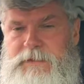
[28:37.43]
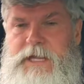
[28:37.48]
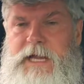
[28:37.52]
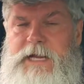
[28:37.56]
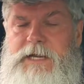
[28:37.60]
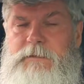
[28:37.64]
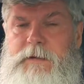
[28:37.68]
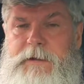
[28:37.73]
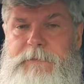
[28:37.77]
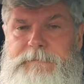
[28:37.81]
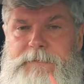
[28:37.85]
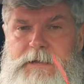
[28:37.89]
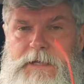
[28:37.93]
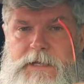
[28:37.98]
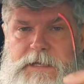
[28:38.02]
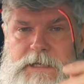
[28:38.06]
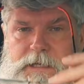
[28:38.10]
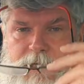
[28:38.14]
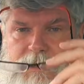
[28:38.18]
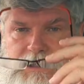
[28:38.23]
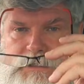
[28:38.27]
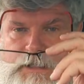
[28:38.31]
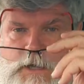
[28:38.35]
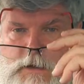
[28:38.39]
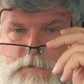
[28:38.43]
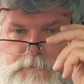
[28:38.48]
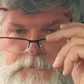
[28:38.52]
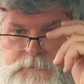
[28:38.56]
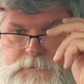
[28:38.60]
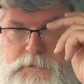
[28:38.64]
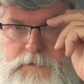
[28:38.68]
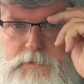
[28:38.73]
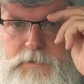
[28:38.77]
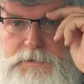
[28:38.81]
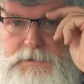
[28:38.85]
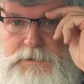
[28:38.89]
Anyway, so
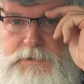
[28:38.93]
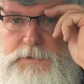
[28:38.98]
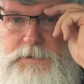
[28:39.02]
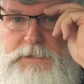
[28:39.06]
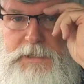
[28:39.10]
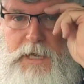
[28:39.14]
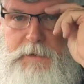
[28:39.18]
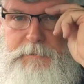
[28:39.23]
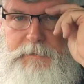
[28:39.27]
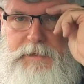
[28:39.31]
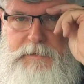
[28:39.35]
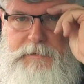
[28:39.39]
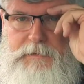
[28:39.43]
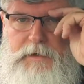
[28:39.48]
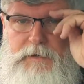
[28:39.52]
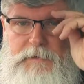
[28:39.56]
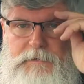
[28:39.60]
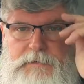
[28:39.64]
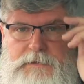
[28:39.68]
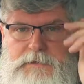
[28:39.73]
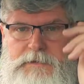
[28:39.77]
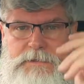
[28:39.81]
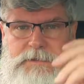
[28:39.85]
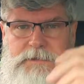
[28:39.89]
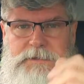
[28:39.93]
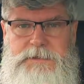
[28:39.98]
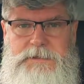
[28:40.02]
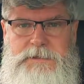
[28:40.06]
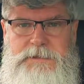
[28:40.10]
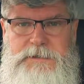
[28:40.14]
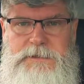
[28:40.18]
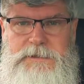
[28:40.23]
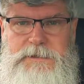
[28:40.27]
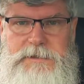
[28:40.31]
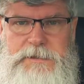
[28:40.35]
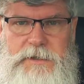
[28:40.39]
who else is commenting there?
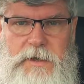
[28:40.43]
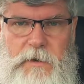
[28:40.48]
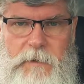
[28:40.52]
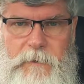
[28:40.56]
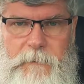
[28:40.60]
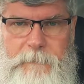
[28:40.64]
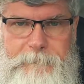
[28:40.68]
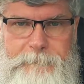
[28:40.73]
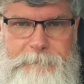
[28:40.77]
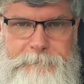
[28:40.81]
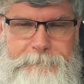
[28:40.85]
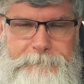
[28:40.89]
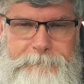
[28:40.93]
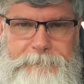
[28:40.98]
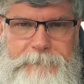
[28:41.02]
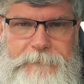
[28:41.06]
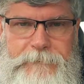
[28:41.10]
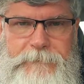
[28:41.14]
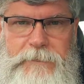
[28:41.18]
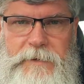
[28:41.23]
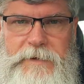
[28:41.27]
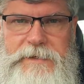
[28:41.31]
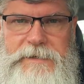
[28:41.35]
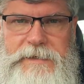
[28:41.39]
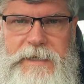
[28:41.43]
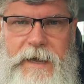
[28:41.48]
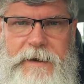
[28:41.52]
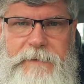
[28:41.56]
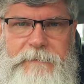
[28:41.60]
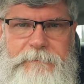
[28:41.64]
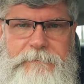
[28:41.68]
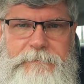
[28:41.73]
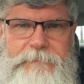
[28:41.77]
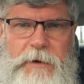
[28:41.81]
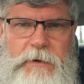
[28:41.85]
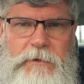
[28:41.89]
So what's that?
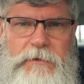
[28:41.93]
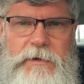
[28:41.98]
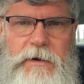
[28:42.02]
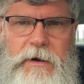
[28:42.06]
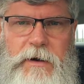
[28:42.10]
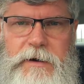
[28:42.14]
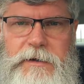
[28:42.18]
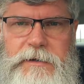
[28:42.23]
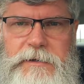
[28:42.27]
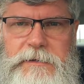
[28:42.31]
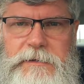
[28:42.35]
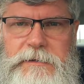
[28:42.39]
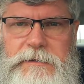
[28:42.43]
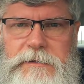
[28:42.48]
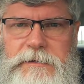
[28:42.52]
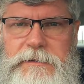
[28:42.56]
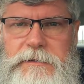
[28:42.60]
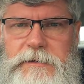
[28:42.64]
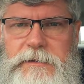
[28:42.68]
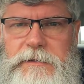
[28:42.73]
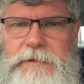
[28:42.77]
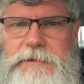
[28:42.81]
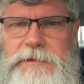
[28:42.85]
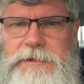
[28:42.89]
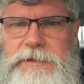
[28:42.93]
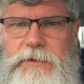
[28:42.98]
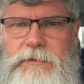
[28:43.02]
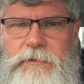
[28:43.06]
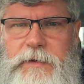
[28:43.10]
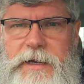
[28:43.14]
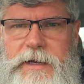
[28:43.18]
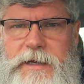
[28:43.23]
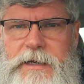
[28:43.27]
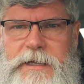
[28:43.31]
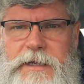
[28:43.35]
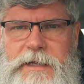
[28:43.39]
Bogart? So
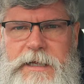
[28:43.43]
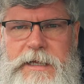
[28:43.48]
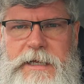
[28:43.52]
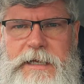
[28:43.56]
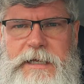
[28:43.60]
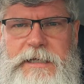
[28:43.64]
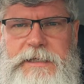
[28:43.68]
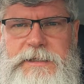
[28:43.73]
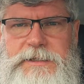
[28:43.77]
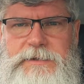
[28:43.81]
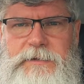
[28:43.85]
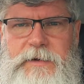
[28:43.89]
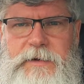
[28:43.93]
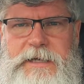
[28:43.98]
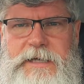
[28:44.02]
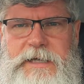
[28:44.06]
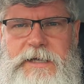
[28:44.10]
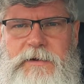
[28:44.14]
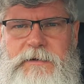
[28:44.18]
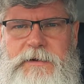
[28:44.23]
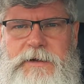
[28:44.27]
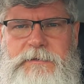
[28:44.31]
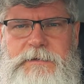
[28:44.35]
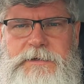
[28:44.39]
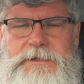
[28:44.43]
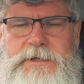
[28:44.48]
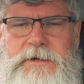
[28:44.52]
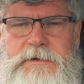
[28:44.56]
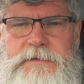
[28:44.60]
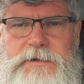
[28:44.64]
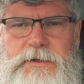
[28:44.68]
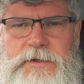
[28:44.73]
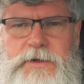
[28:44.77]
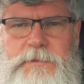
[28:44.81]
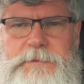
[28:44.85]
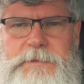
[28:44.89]
when is UAE going to
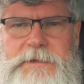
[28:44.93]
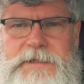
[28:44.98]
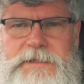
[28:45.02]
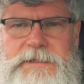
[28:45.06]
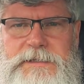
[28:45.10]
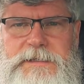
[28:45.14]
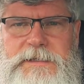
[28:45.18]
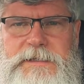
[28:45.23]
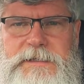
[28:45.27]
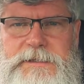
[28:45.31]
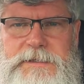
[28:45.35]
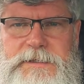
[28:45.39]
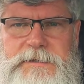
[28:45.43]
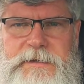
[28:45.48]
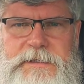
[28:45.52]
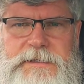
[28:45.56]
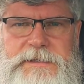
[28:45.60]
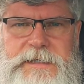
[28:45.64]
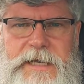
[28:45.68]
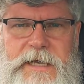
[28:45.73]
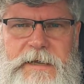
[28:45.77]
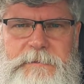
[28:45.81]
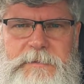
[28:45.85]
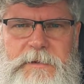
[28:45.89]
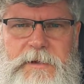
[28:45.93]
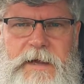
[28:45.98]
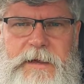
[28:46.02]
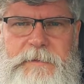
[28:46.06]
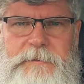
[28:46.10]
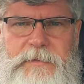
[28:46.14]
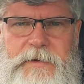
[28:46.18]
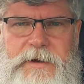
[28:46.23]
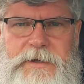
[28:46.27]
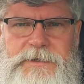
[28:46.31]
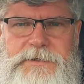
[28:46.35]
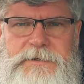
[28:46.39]
return the Guptas? Is the USA applying
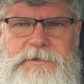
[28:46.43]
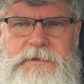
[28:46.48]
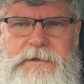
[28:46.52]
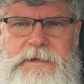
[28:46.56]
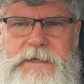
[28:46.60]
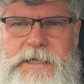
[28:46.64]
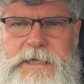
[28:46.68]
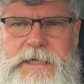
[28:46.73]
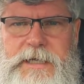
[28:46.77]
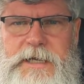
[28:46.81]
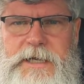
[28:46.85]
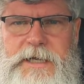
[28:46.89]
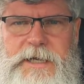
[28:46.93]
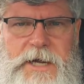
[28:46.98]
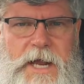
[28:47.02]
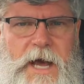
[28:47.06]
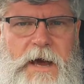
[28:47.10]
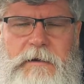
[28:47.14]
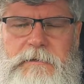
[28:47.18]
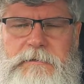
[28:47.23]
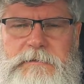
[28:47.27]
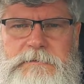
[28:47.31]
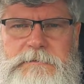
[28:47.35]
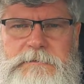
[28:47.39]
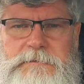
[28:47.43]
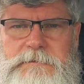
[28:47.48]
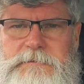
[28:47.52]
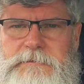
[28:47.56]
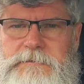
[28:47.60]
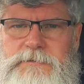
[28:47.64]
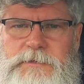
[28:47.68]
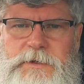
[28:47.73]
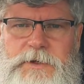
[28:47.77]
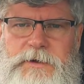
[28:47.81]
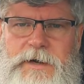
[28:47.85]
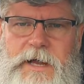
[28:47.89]
pressure? No.
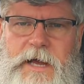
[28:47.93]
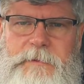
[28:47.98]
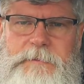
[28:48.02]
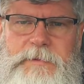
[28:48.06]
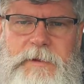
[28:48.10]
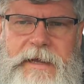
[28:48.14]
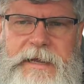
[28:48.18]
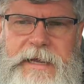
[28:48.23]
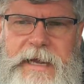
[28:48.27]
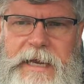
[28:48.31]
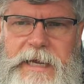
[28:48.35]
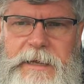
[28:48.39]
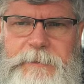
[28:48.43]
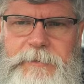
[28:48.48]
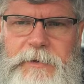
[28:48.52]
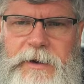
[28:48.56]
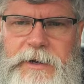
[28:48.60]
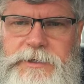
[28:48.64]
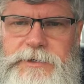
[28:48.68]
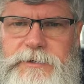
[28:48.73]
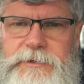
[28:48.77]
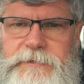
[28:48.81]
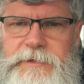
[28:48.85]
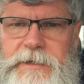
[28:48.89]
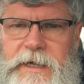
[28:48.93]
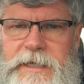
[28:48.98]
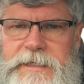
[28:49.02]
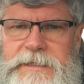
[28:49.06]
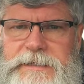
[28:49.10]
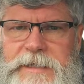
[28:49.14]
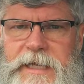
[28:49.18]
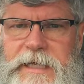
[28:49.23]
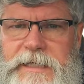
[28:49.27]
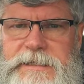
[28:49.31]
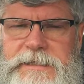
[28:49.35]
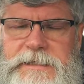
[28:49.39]
We are not applying any pressure. The
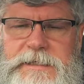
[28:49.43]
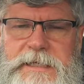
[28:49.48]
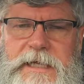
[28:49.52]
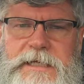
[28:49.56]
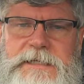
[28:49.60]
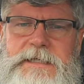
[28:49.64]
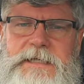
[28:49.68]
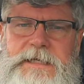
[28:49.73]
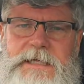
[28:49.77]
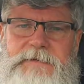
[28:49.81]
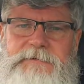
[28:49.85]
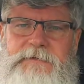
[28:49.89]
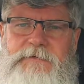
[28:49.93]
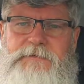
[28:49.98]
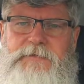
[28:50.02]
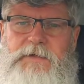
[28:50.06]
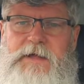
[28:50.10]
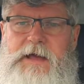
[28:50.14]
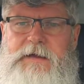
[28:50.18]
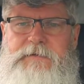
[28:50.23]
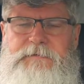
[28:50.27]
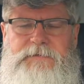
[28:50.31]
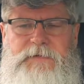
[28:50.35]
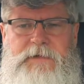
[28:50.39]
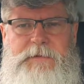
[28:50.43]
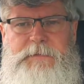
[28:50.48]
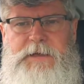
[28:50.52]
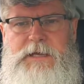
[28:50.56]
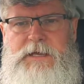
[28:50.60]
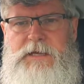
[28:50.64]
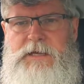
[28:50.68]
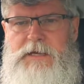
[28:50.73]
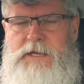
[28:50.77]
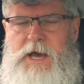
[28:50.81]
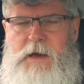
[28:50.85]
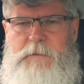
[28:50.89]
United States doesn't give a flying flip
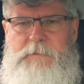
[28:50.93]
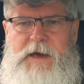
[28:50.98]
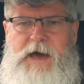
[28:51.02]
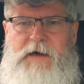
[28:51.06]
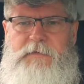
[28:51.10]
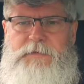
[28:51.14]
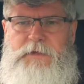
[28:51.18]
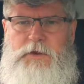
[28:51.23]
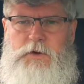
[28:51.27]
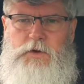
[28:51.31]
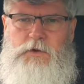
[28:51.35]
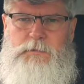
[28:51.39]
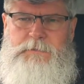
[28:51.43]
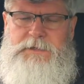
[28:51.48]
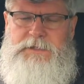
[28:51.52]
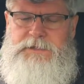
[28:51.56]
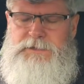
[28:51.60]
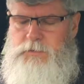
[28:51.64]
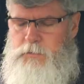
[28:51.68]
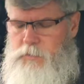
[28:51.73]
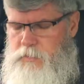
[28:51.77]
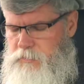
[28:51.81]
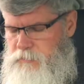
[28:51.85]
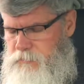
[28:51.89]
about the Guptas or